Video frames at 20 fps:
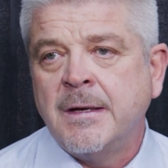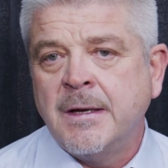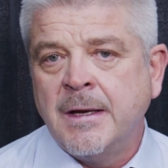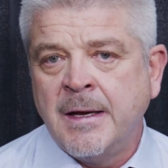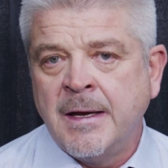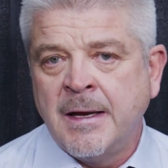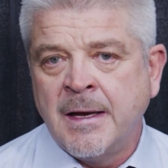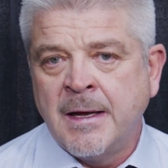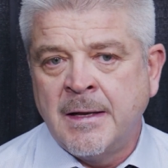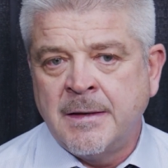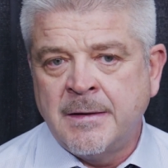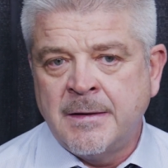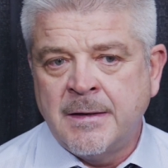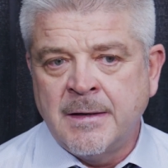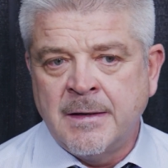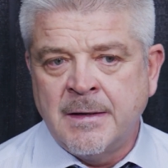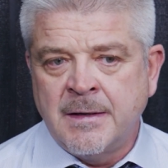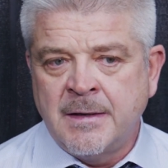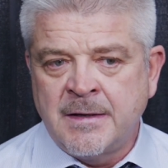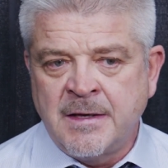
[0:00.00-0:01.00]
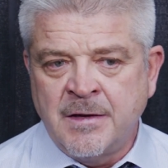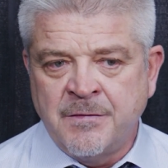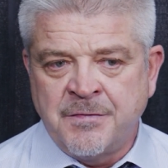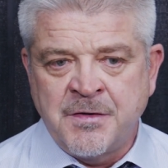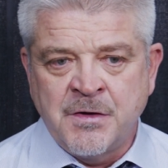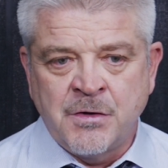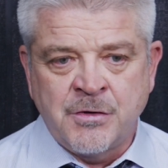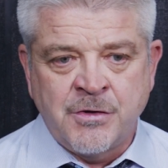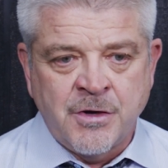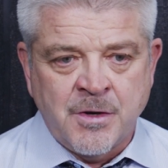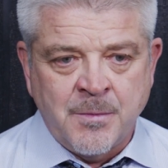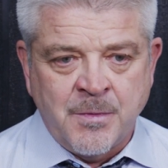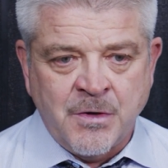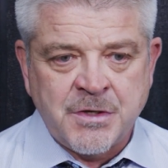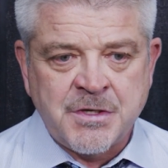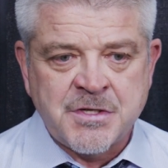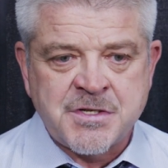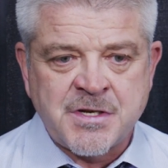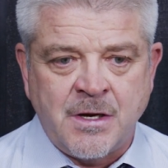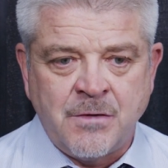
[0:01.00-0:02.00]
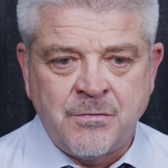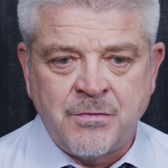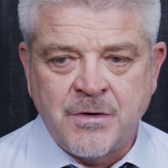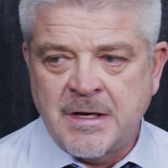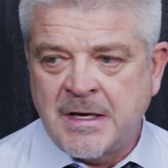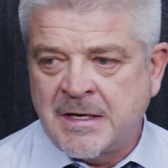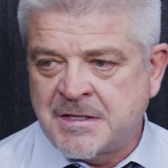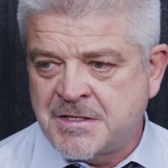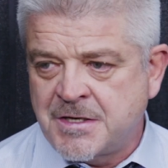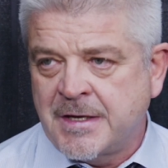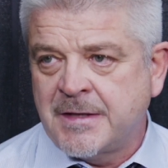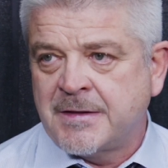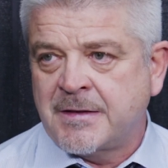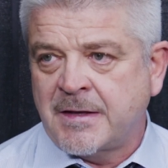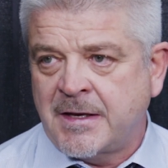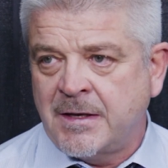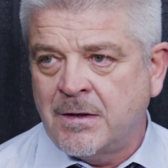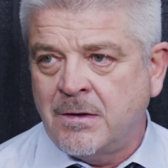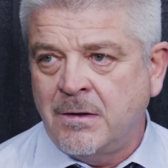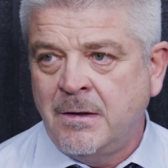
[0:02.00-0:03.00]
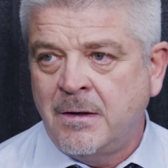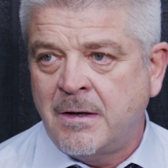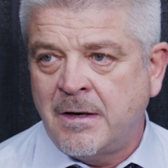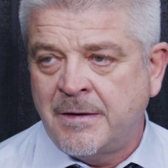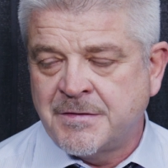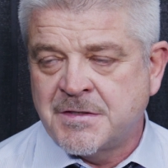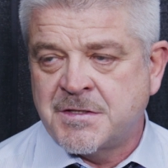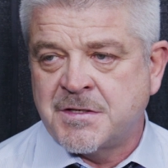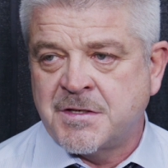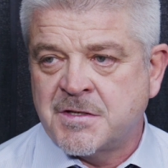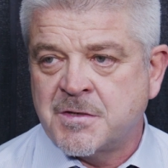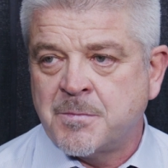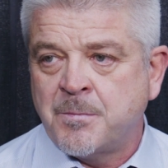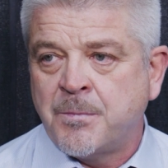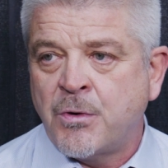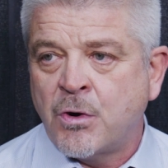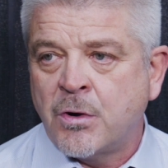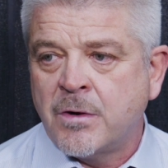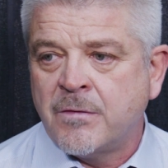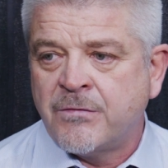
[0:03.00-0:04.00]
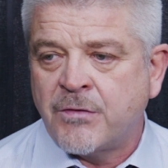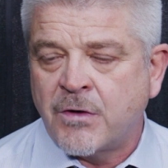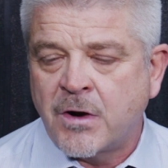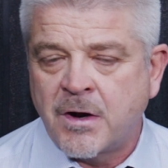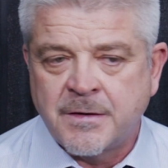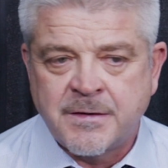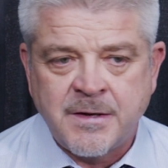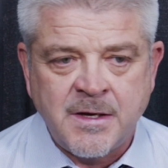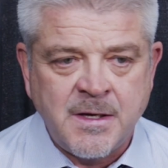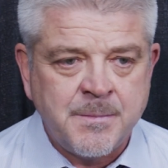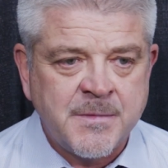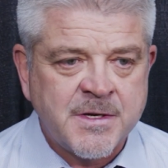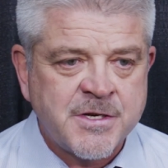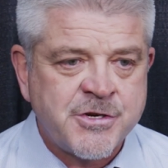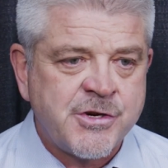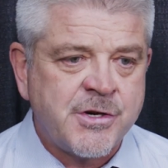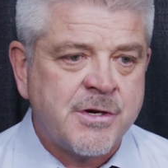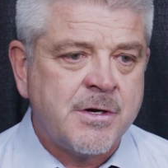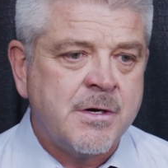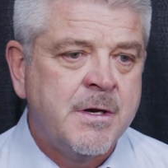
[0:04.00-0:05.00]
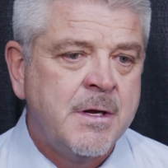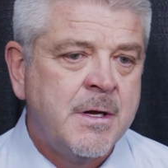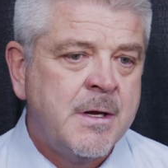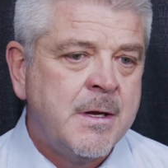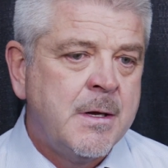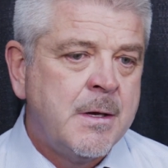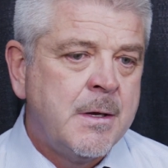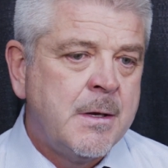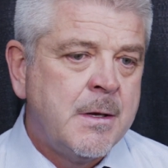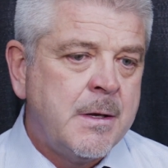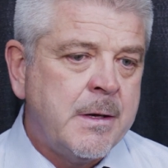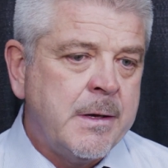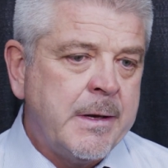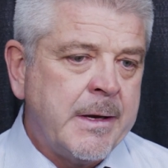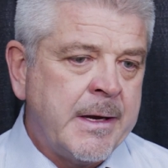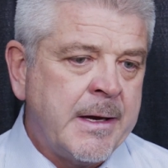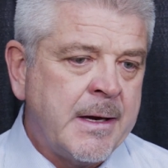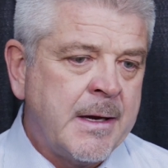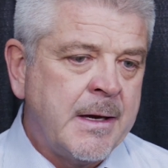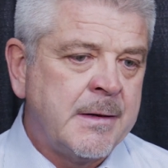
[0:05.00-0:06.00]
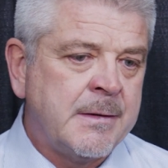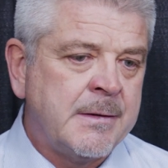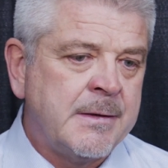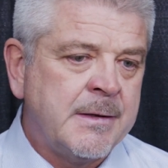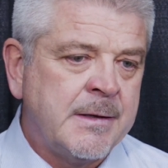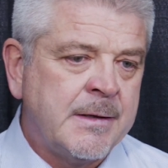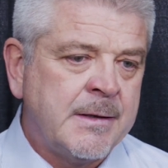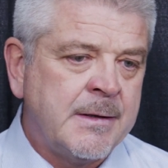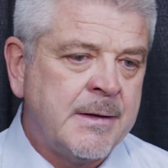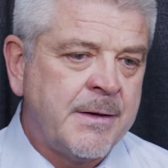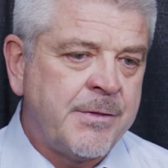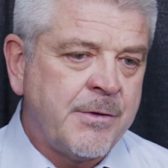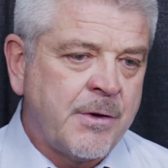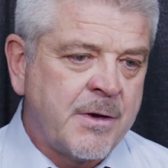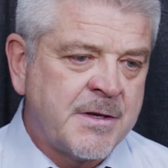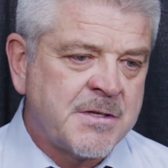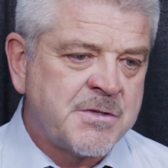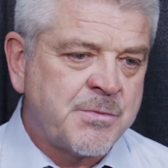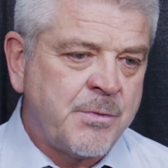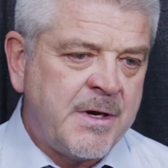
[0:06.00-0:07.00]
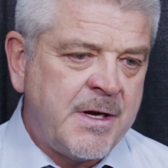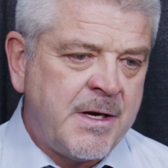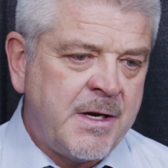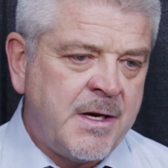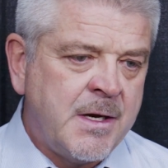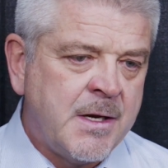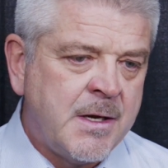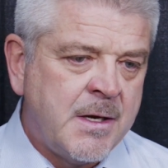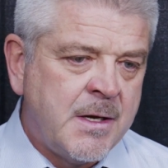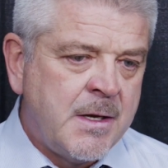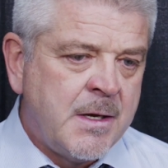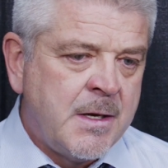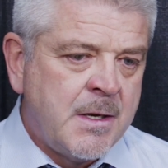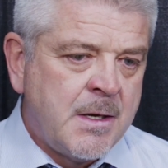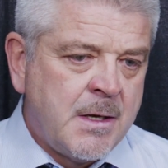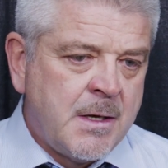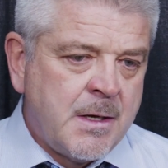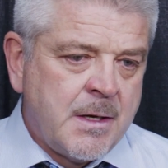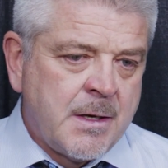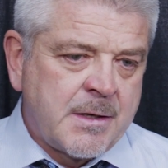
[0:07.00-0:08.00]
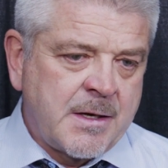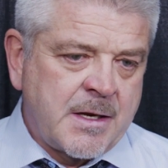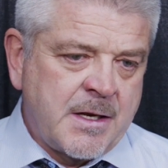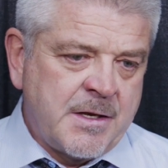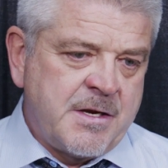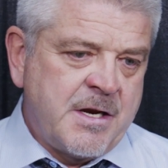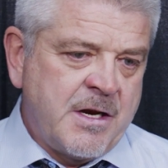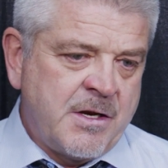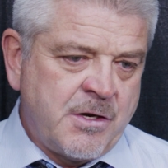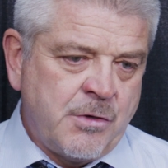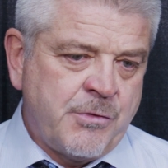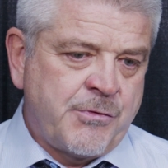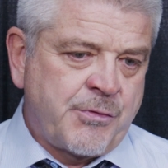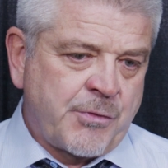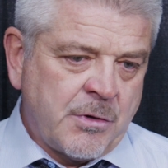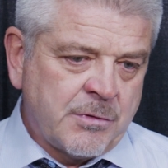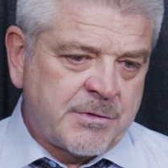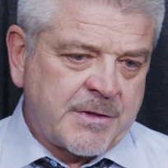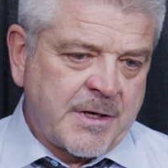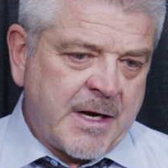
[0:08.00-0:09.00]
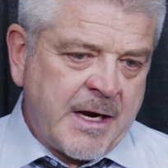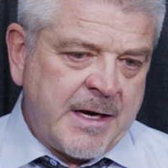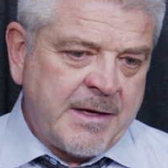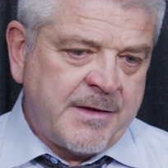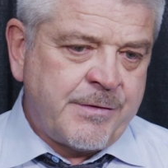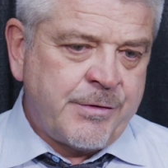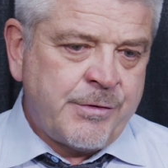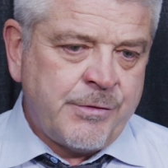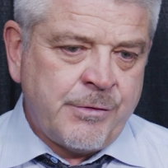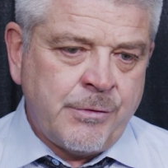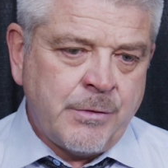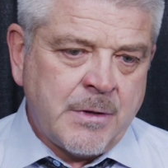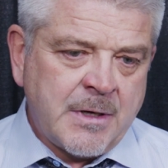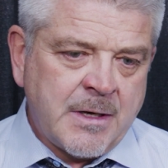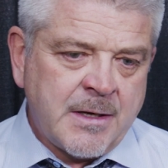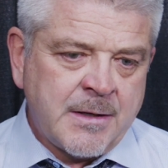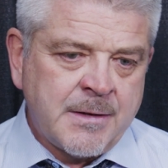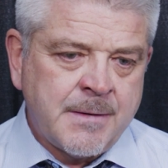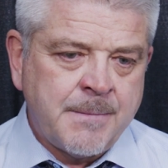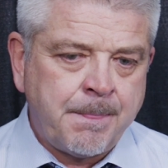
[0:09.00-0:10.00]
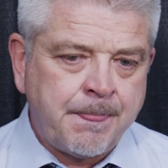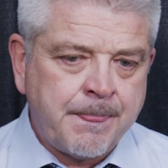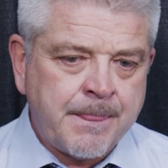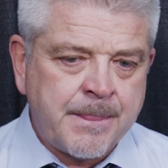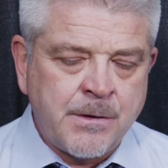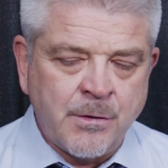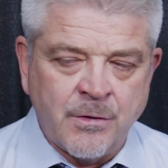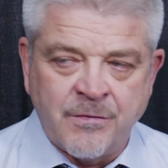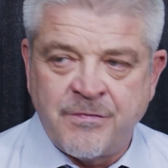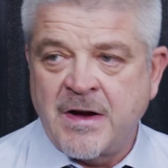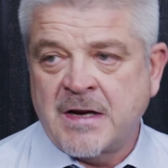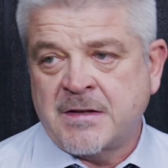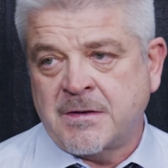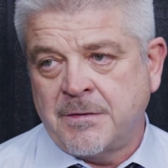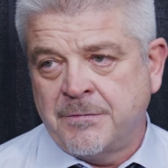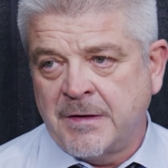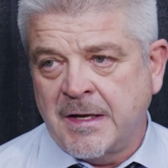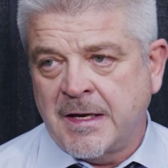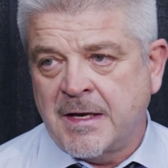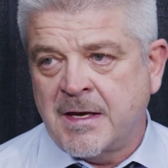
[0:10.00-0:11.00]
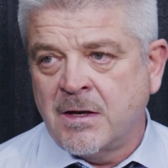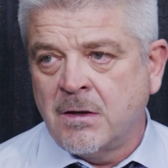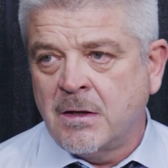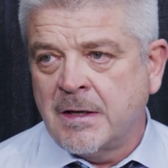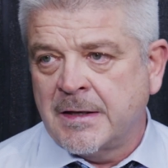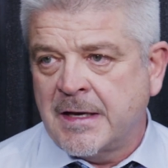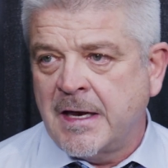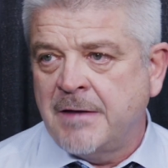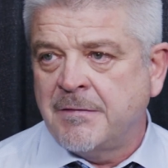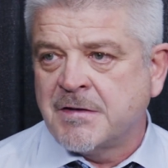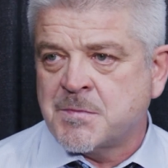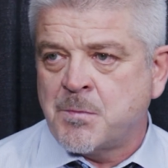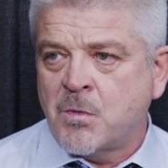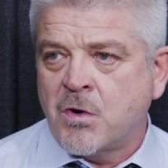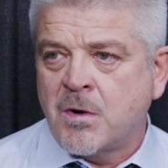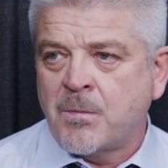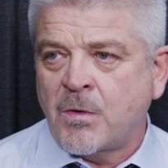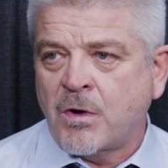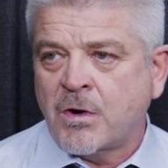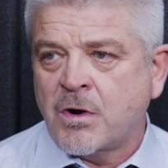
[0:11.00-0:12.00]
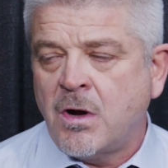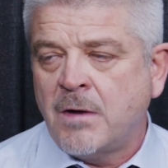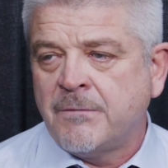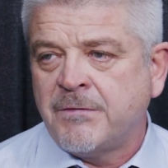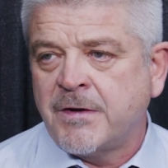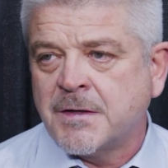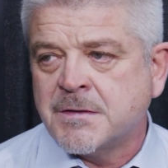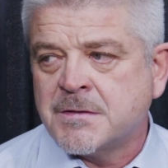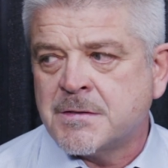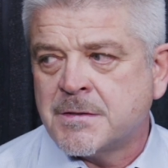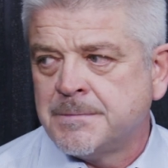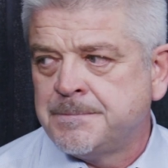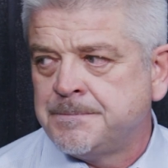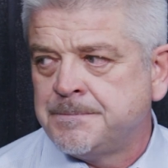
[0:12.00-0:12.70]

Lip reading: And you feel good about yourself as you get the kill. Obviously, it's important for our team this year. And I thought as we continued throughout the night to effectively kill, it gave us more and more confidence.